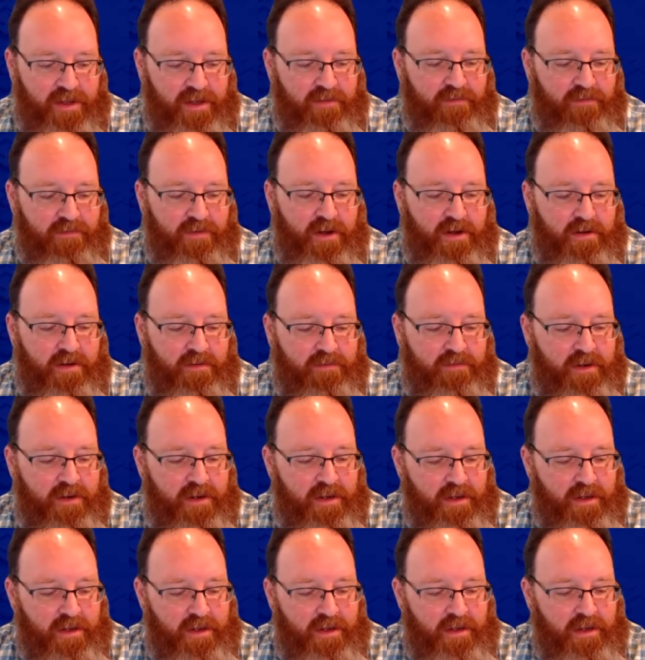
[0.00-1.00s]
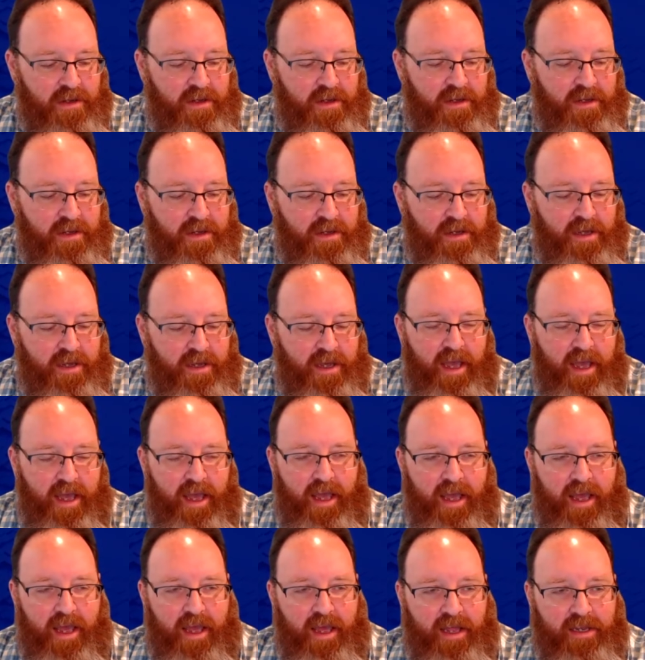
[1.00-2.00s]
involved,
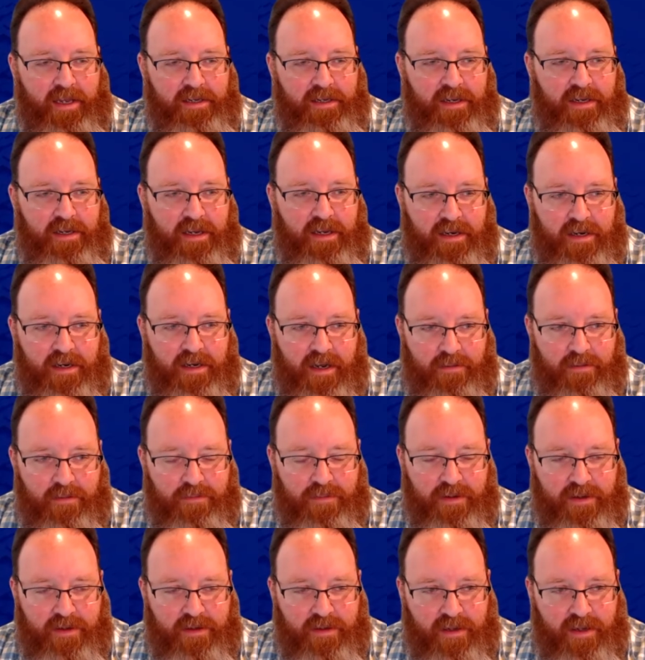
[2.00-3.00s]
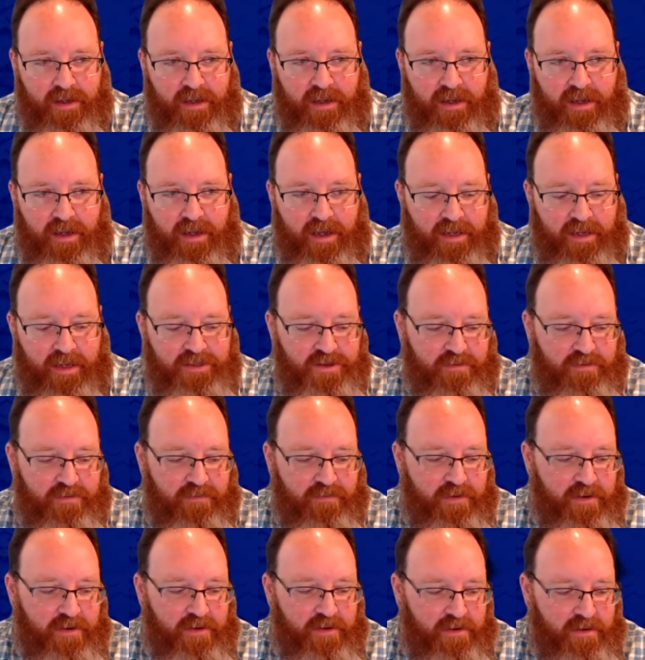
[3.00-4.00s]
and ended up, I
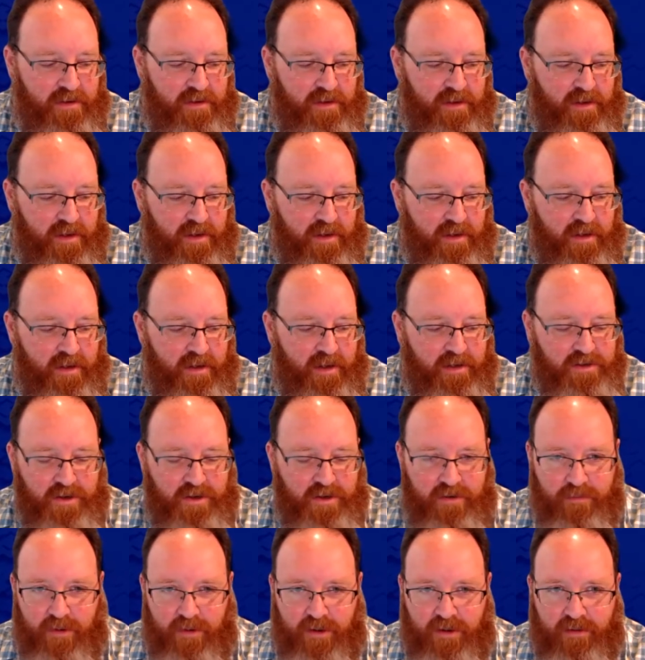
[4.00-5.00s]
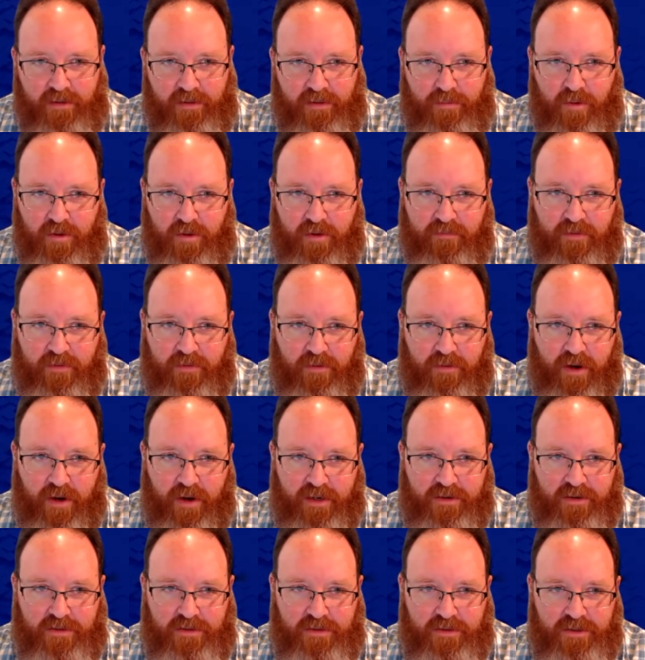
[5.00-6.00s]
served a term on the board of
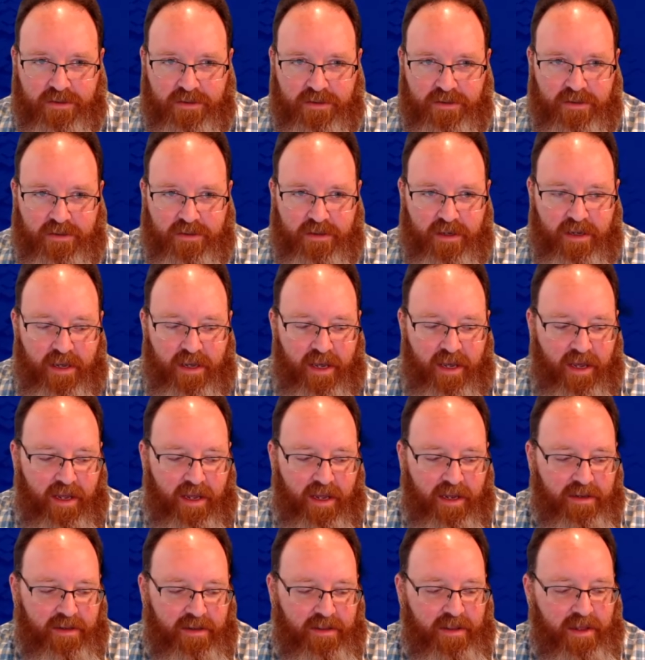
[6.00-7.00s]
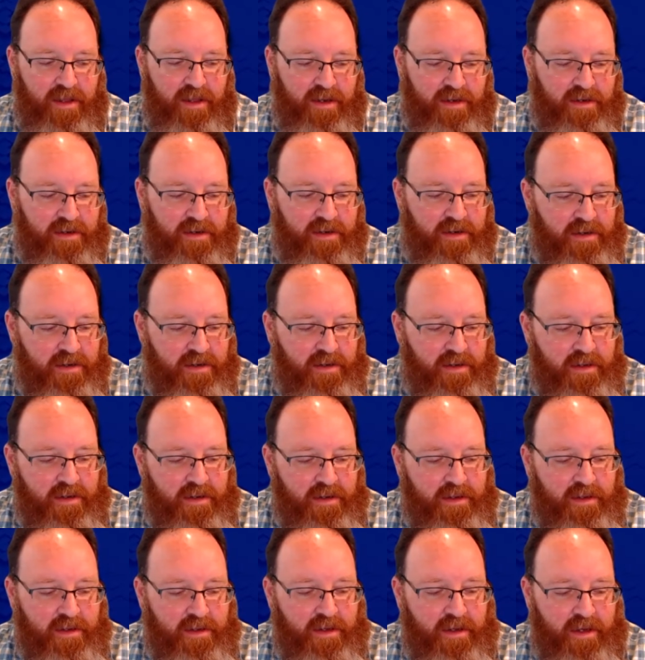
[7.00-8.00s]
directors, and then
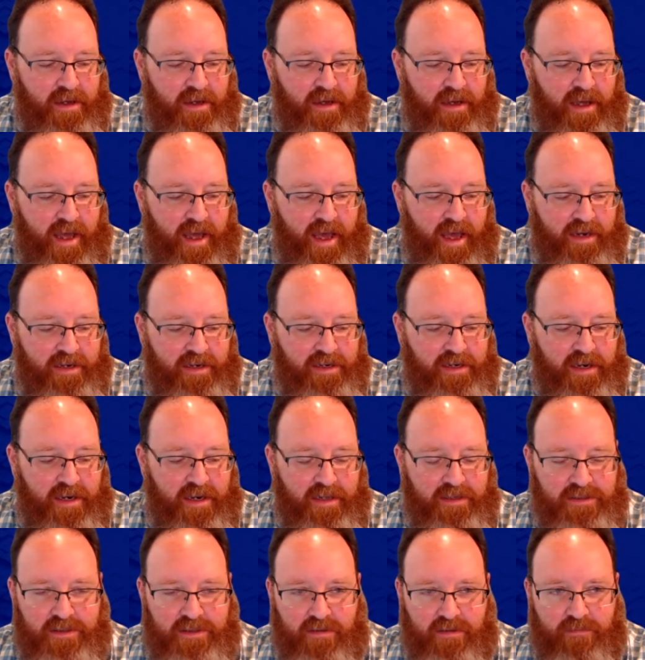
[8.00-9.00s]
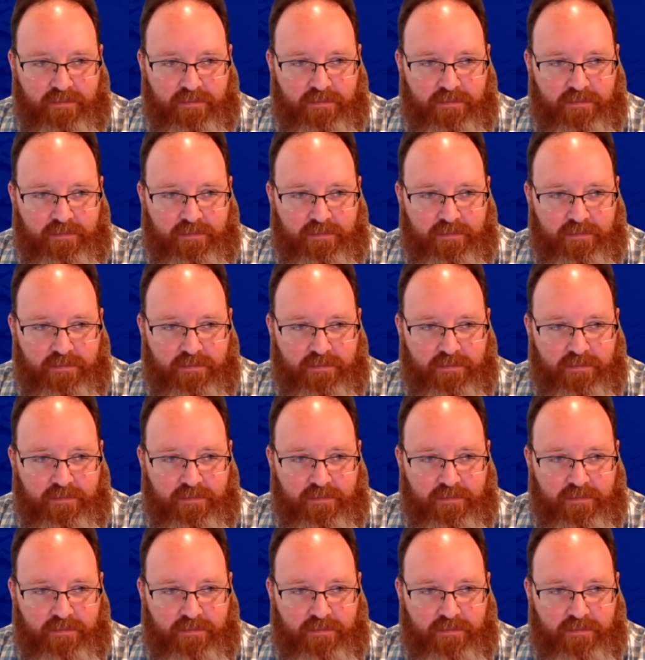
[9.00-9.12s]
acted as the